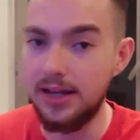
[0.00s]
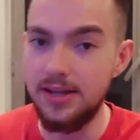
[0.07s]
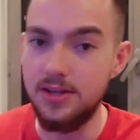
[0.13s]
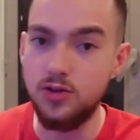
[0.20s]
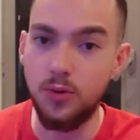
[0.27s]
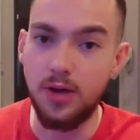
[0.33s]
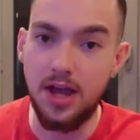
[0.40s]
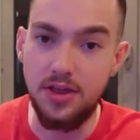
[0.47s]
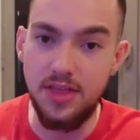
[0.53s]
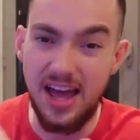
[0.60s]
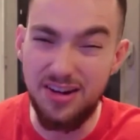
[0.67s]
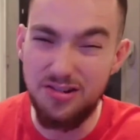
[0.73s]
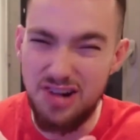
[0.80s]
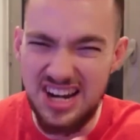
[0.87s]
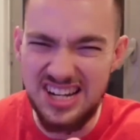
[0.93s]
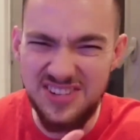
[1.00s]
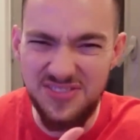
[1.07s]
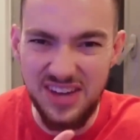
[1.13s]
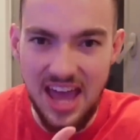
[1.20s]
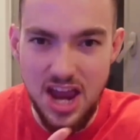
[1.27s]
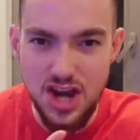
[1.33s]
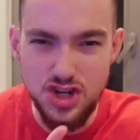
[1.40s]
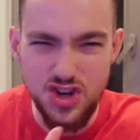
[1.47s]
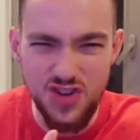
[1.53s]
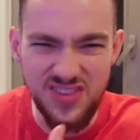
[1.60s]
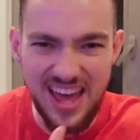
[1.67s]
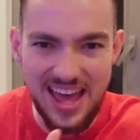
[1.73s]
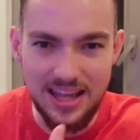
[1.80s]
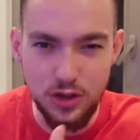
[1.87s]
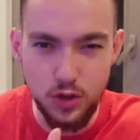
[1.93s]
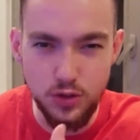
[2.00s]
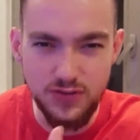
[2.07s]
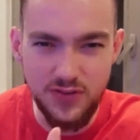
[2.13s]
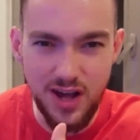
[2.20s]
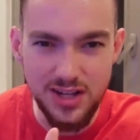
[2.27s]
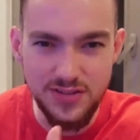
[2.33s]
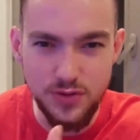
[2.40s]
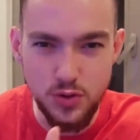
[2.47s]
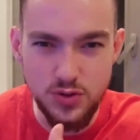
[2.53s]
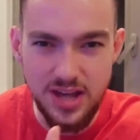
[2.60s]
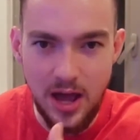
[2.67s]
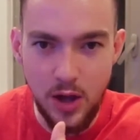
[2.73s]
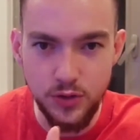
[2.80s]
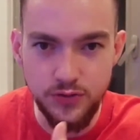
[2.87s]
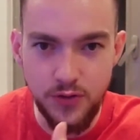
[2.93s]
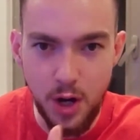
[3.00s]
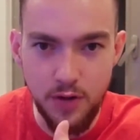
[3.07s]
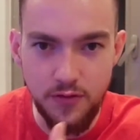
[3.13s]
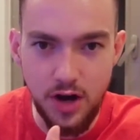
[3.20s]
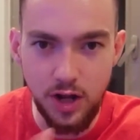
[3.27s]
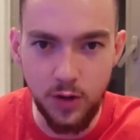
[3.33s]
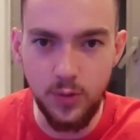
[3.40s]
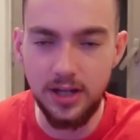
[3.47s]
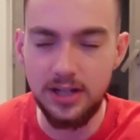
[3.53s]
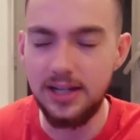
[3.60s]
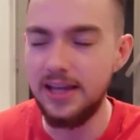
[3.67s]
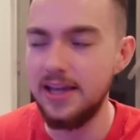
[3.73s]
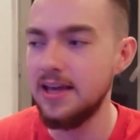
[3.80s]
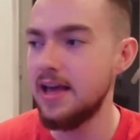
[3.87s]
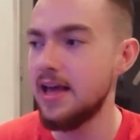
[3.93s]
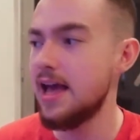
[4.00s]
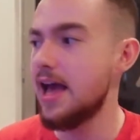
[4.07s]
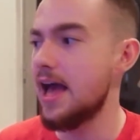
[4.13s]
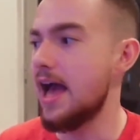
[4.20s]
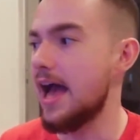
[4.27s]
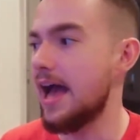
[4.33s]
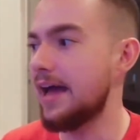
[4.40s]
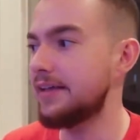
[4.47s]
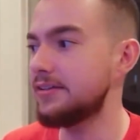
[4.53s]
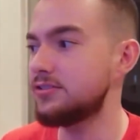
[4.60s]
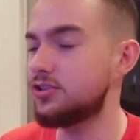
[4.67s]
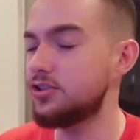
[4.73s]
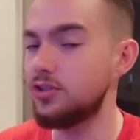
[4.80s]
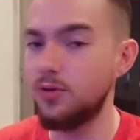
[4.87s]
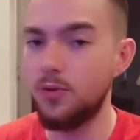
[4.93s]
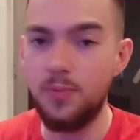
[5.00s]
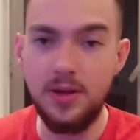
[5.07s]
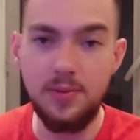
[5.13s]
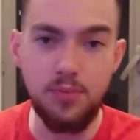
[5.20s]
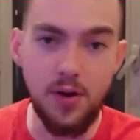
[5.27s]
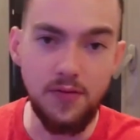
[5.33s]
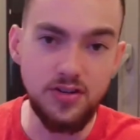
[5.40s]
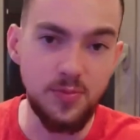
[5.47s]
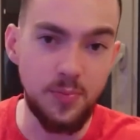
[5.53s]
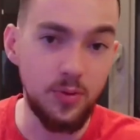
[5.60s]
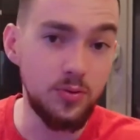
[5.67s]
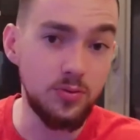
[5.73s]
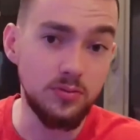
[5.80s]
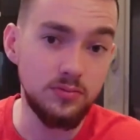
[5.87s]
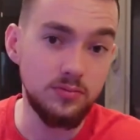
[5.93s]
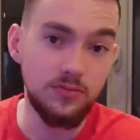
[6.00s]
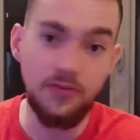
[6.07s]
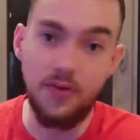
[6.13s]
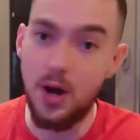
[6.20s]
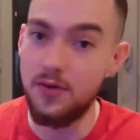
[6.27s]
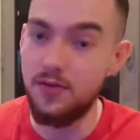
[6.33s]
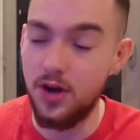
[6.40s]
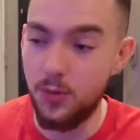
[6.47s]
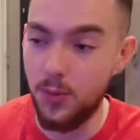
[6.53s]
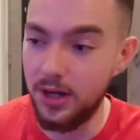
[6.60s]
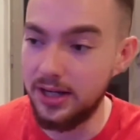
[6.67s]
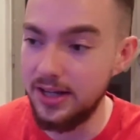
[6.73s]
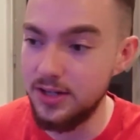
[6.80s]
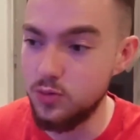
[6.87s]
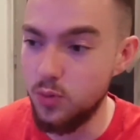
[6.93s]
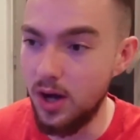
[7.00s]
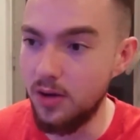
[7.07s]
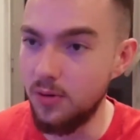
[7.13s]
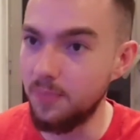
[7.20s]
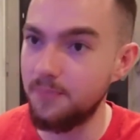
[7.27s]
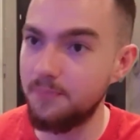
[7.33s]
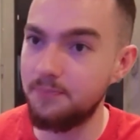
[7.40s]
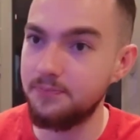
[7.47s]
You'll get that gratification of getting those first few sales very, very quickly. And you'll be profitable very, very quickly as well.